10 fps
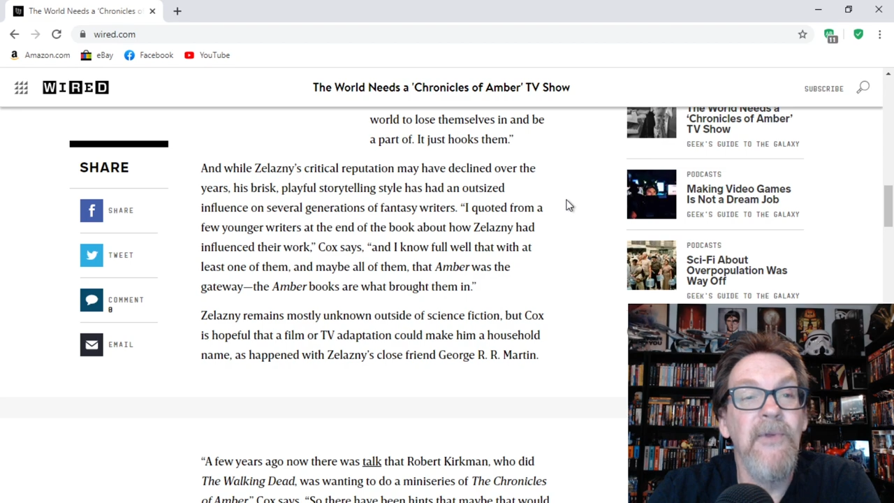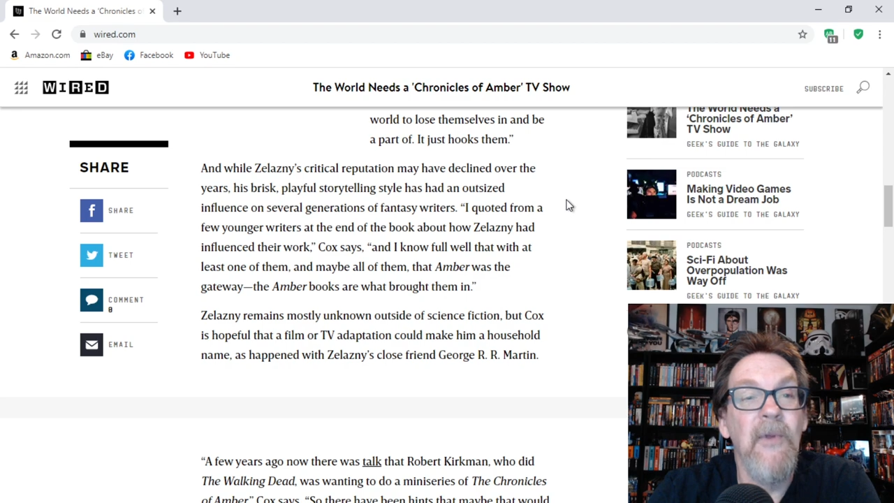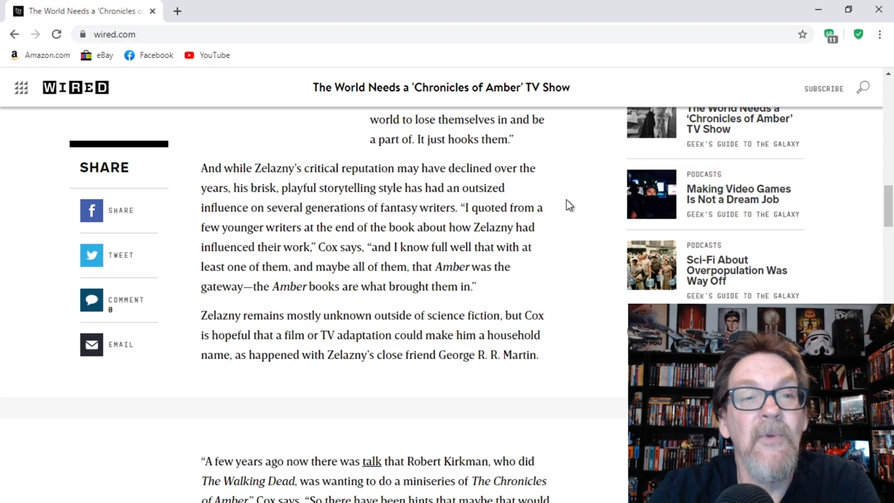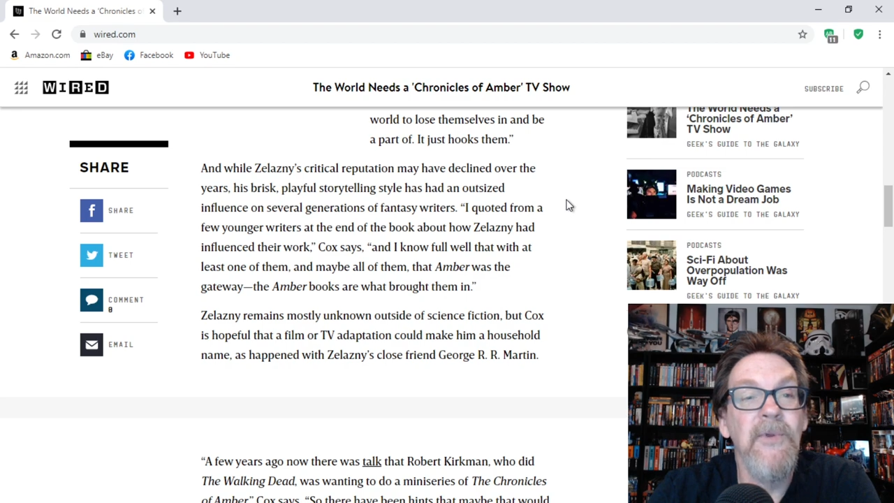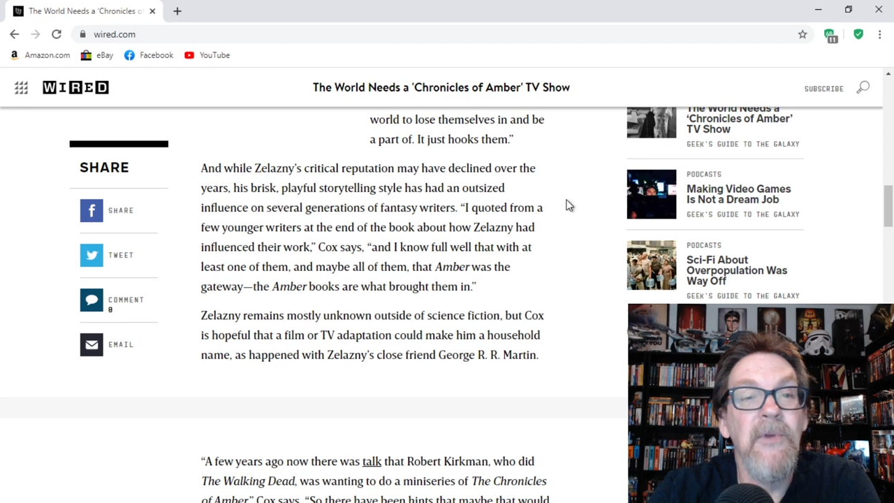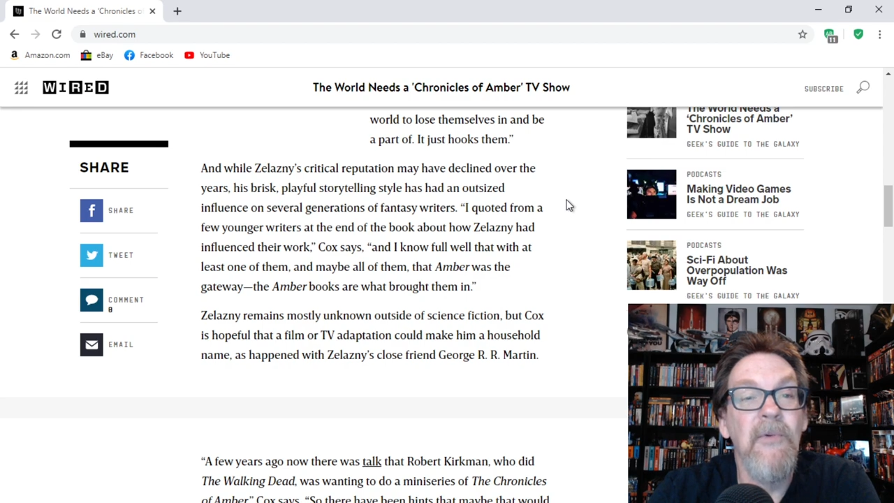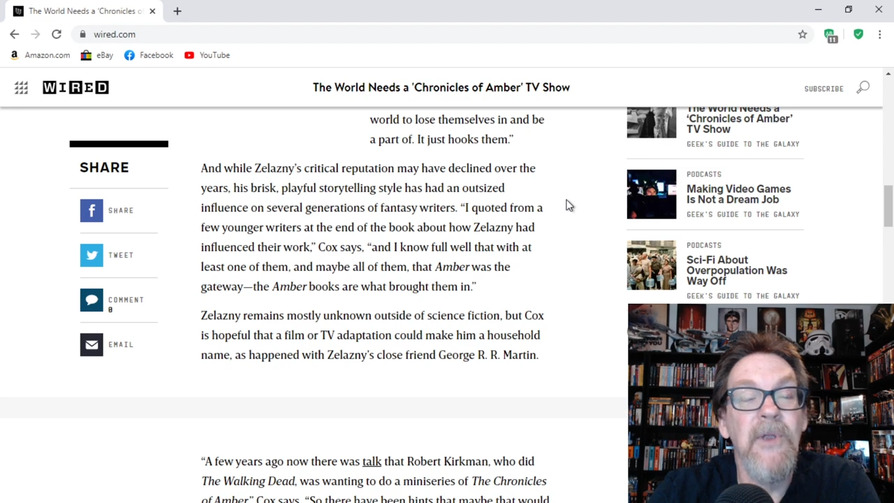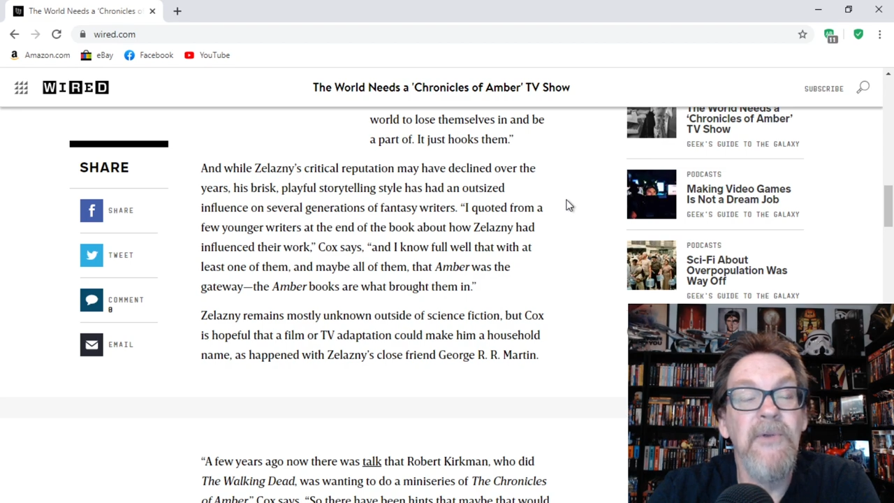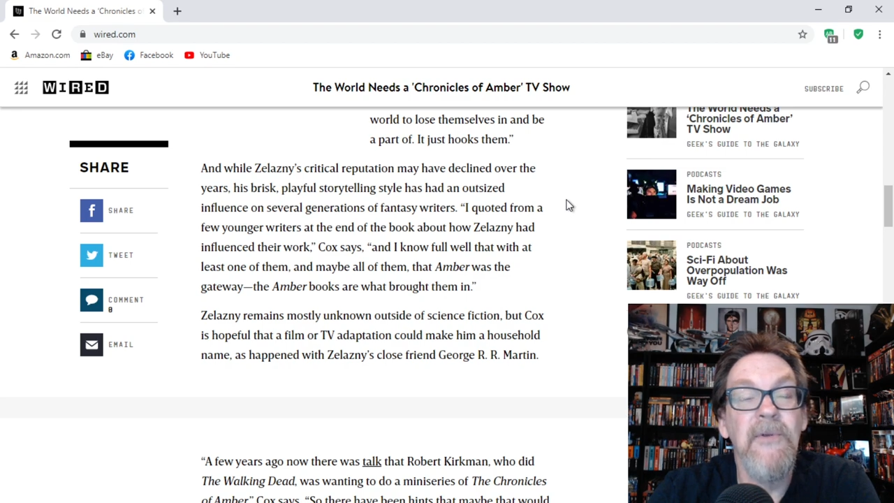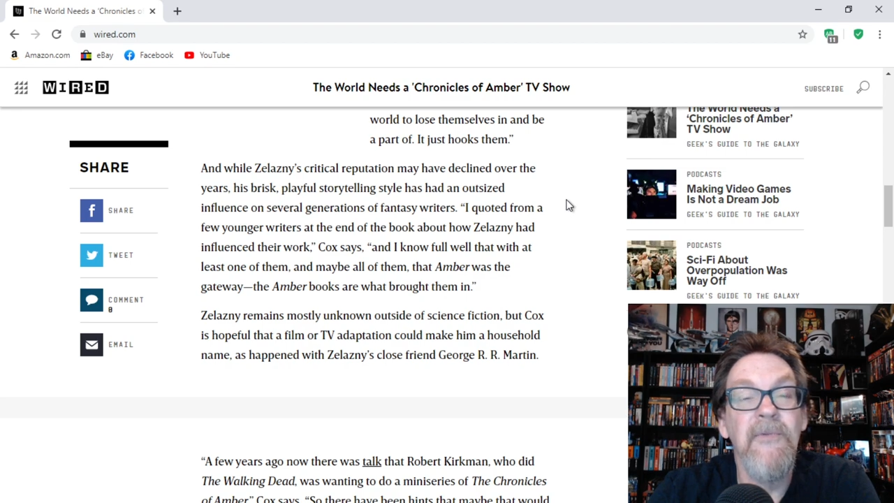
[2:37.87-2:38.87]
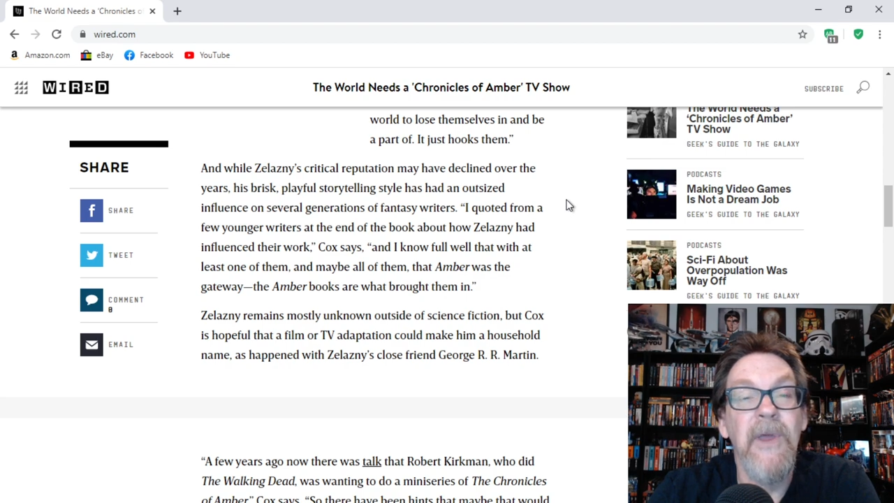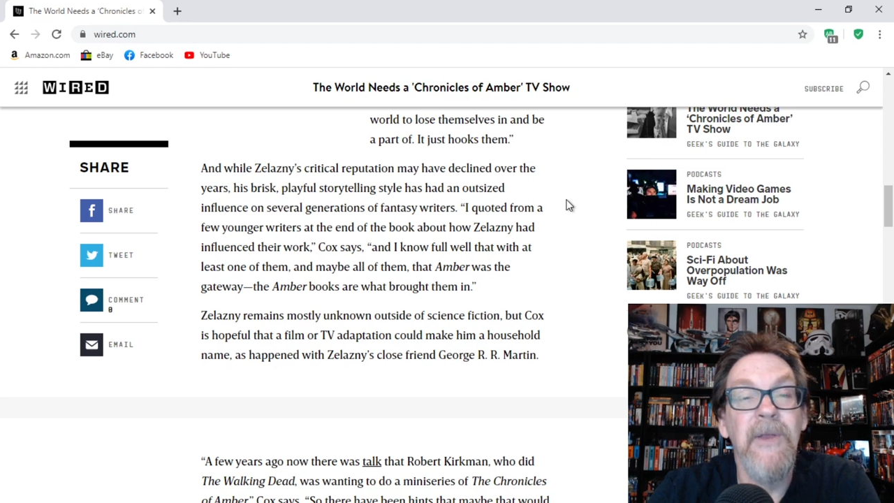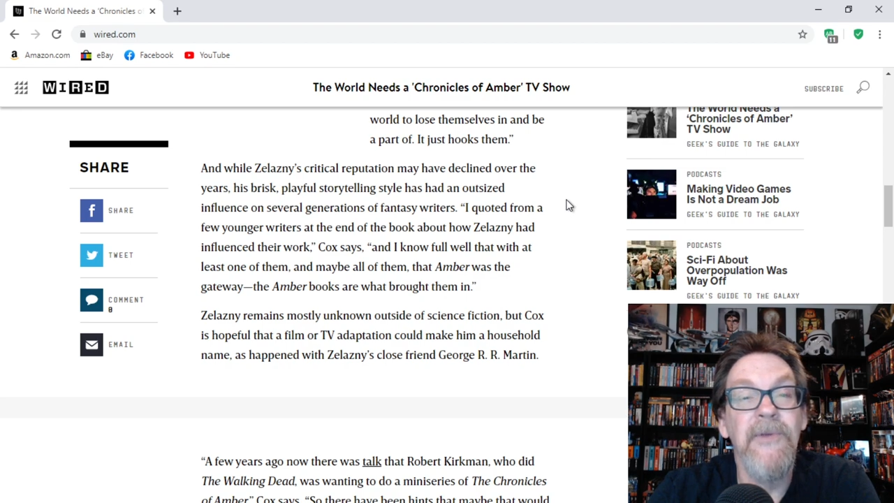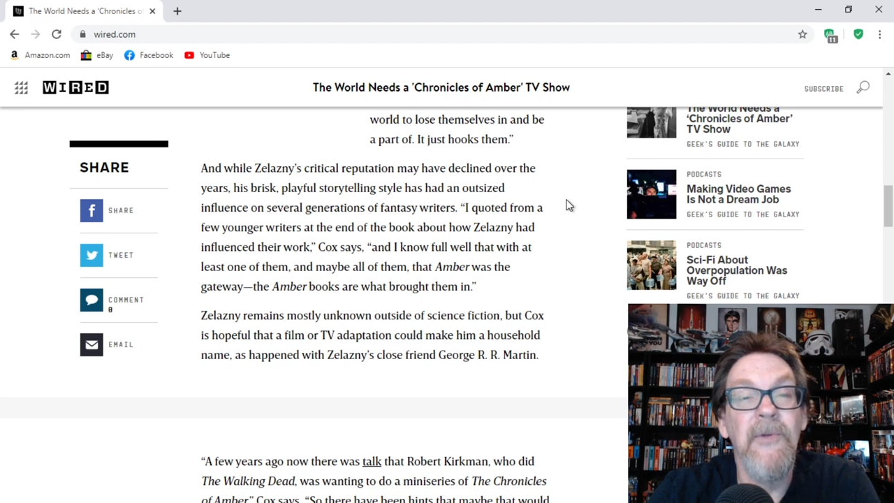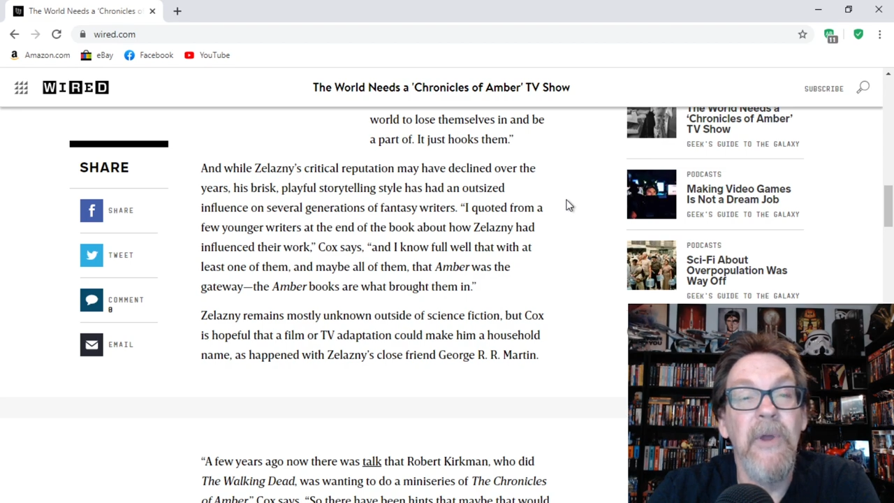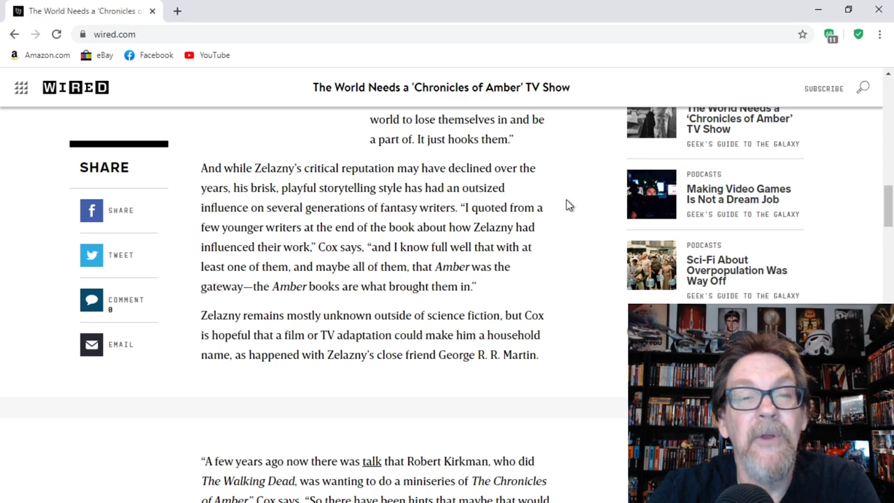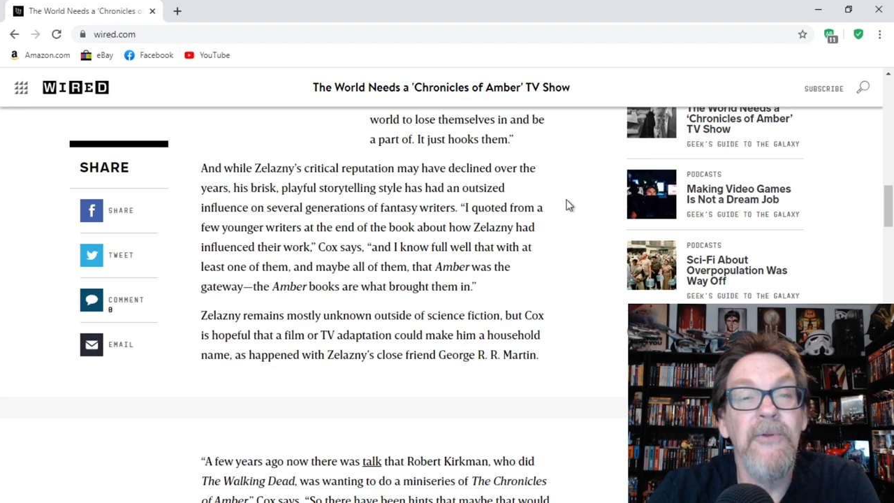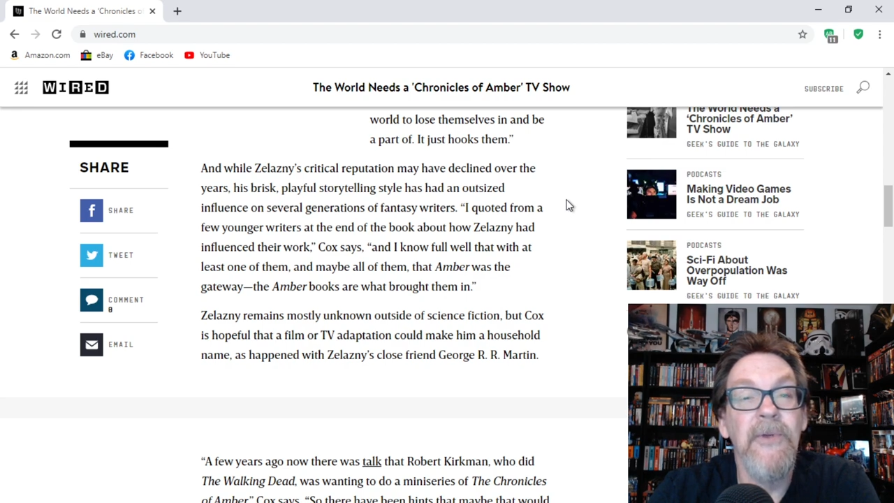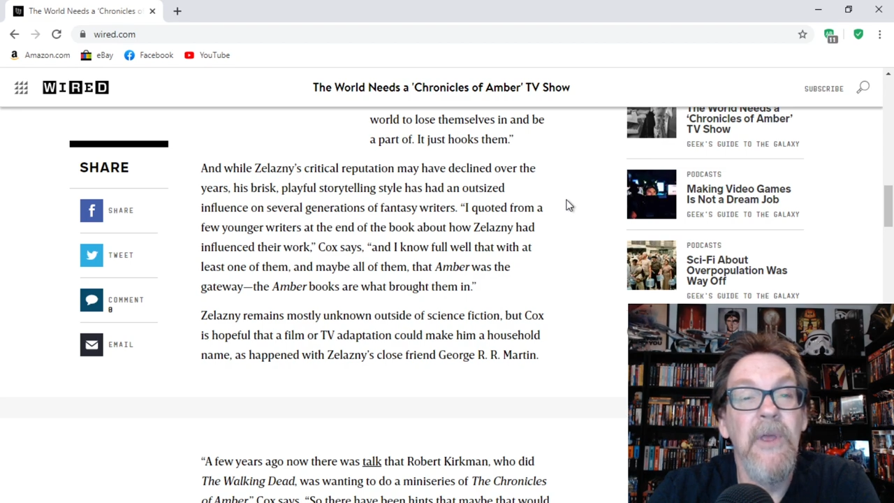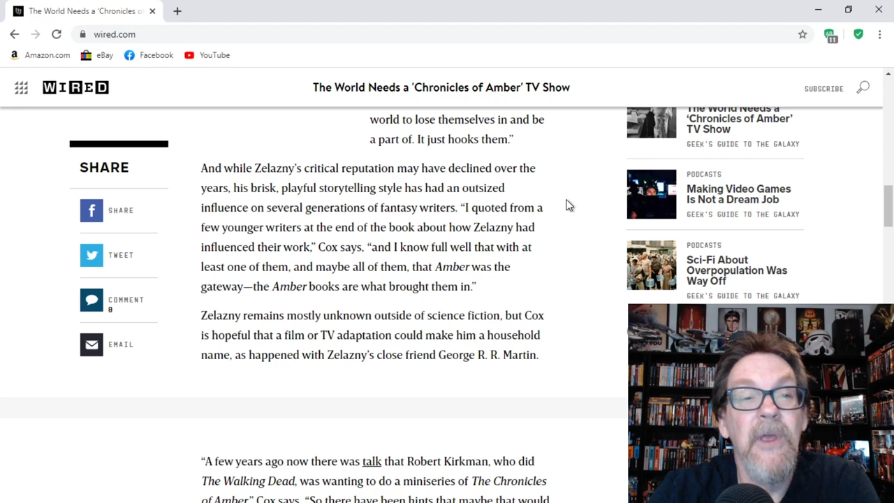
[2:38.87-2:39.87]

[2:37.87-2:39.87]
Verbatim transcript: several generations of fantasy writers.